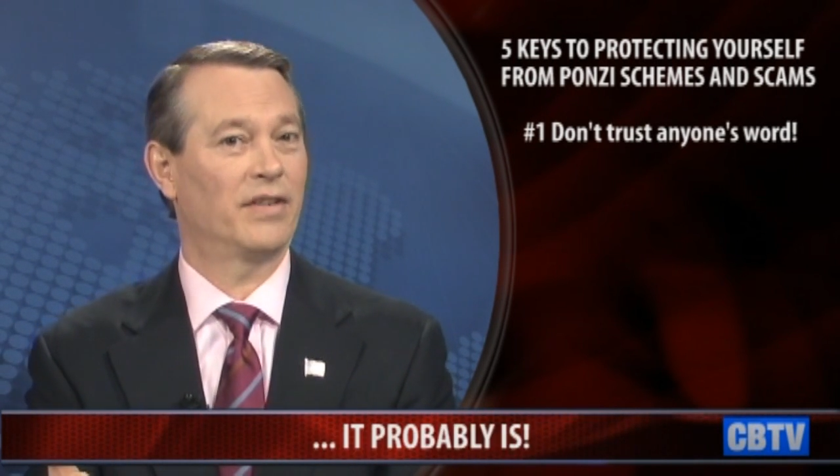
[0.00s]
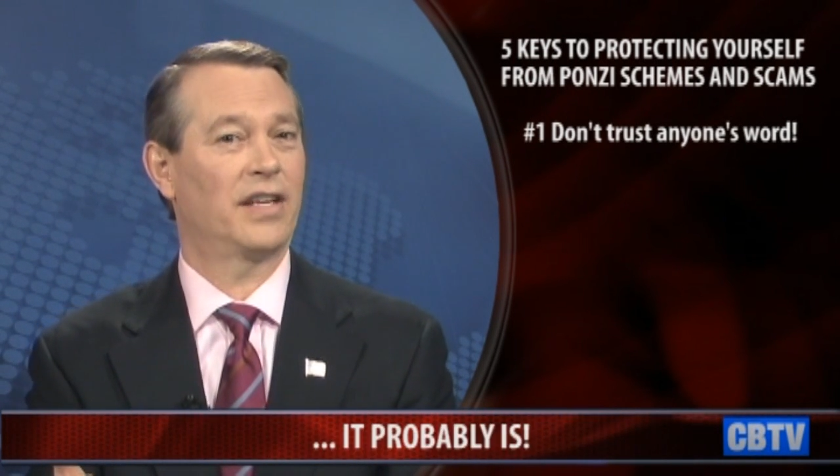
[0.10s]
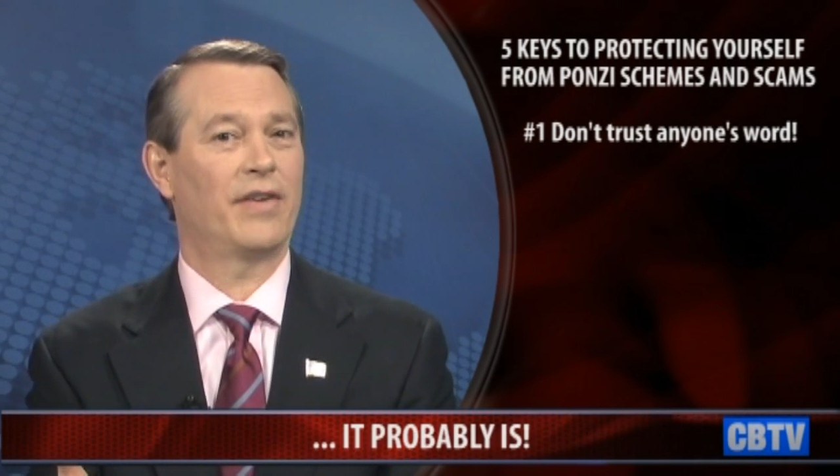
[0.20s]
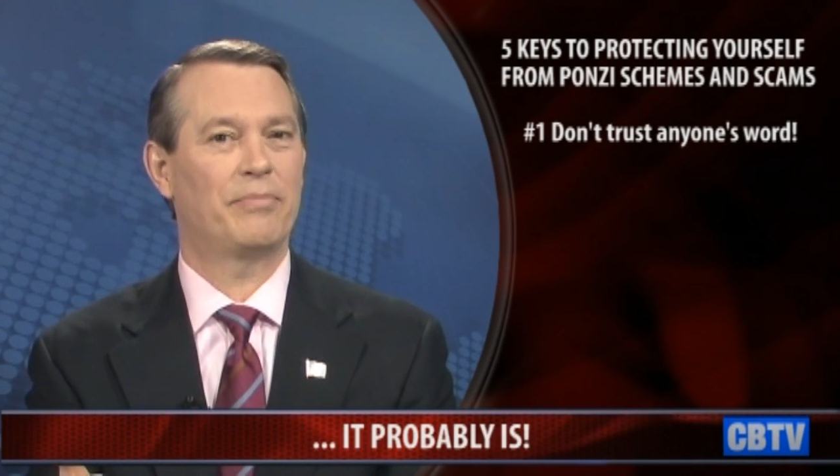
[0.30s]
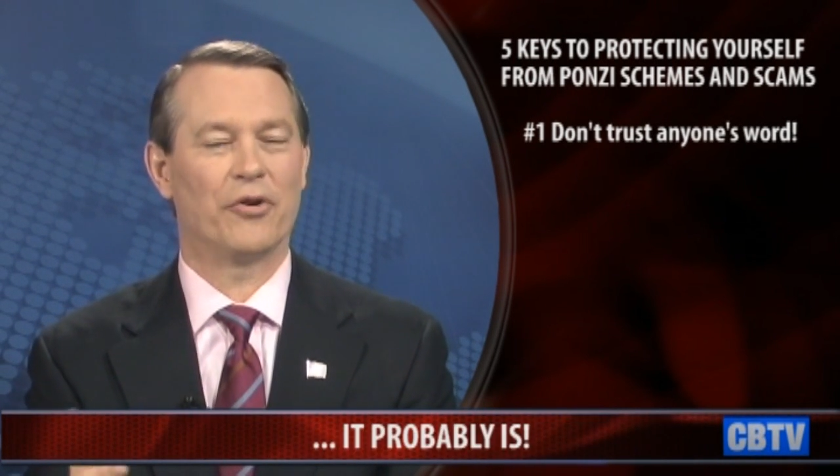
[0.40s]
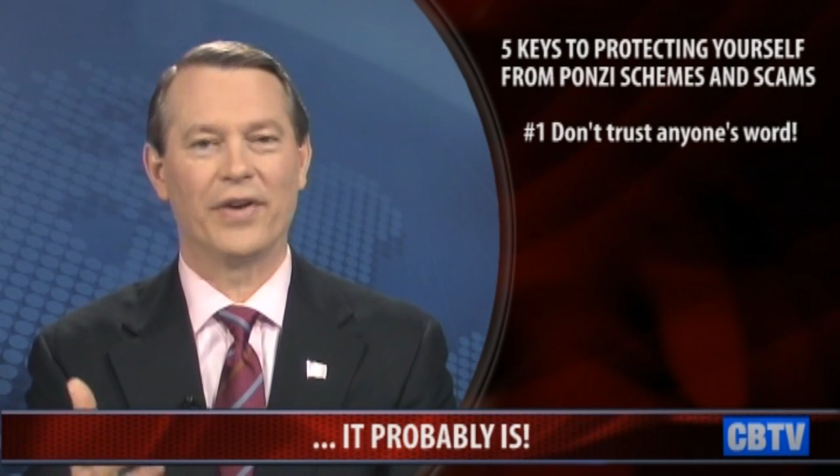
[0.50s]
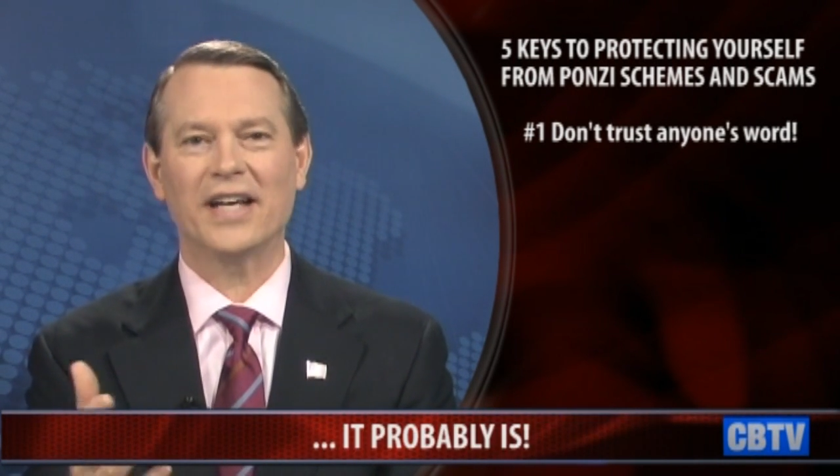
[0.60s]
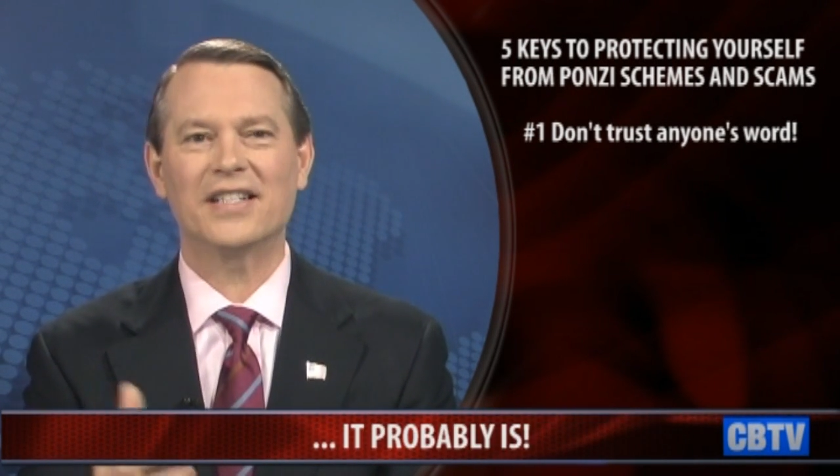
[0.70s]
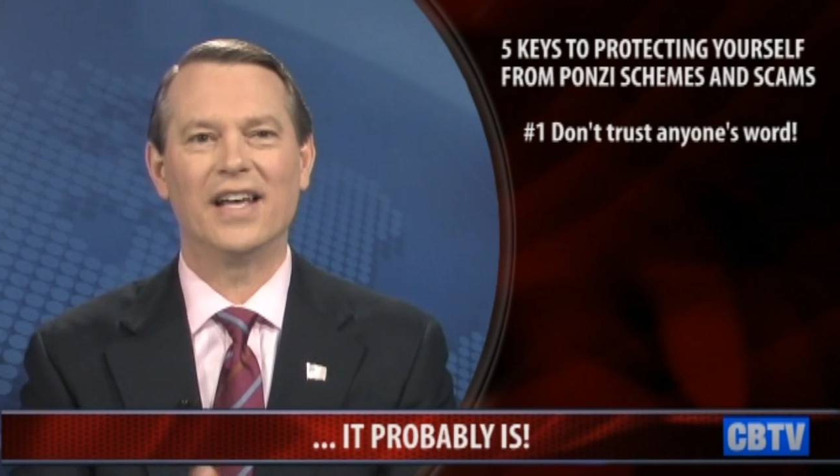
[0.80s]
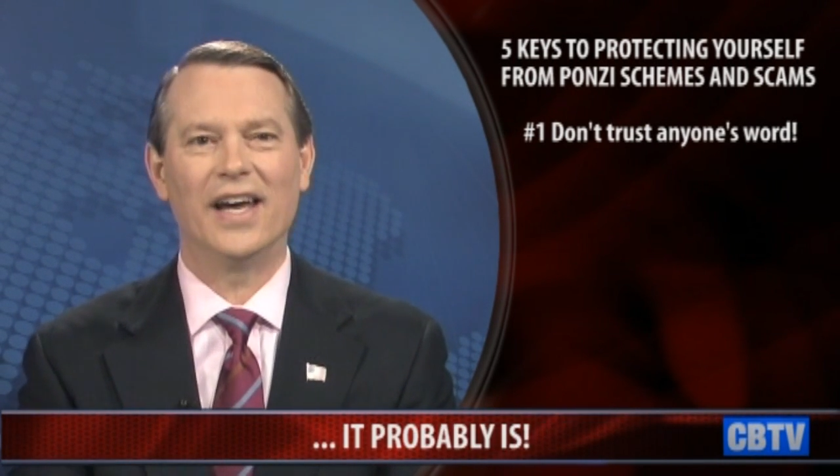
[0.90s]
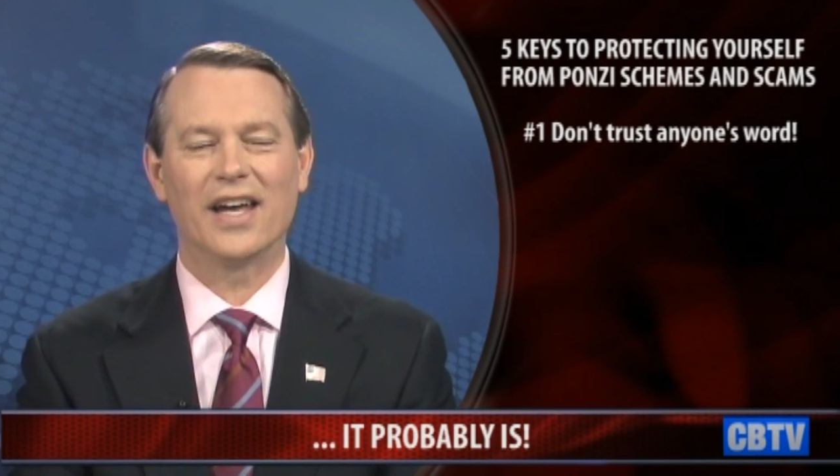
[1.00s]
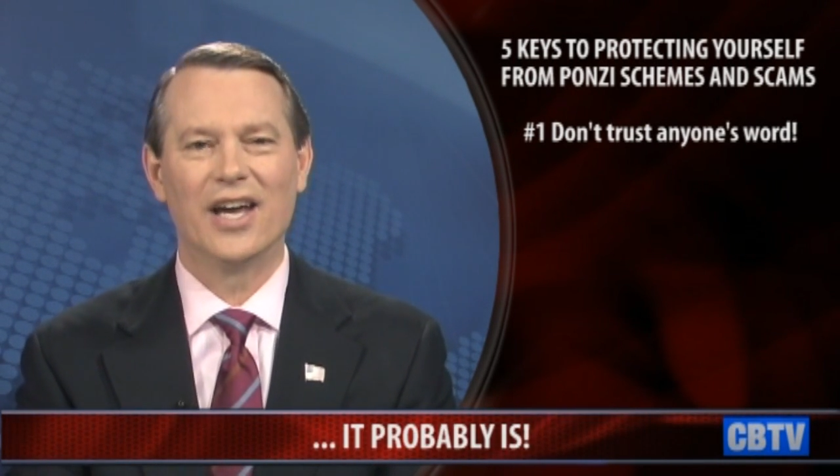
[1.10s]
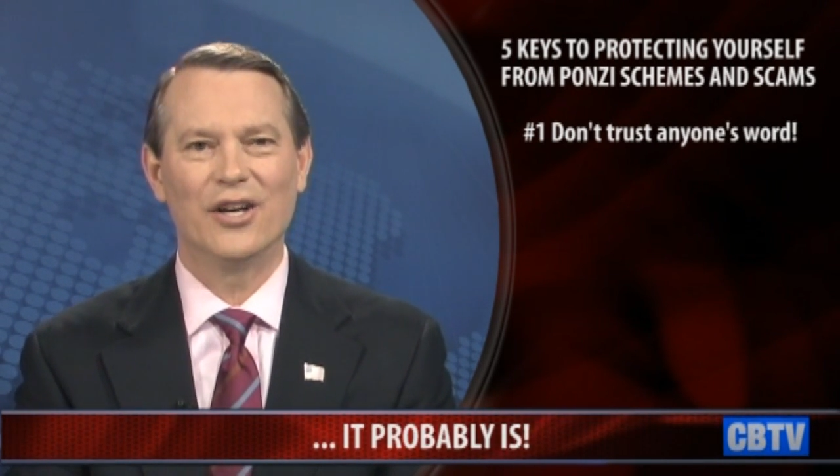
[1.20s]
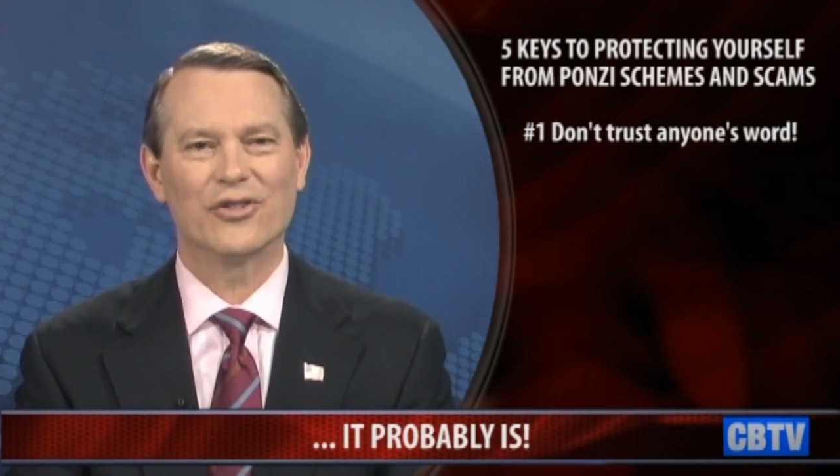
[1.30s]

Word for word: to save up your nest egg,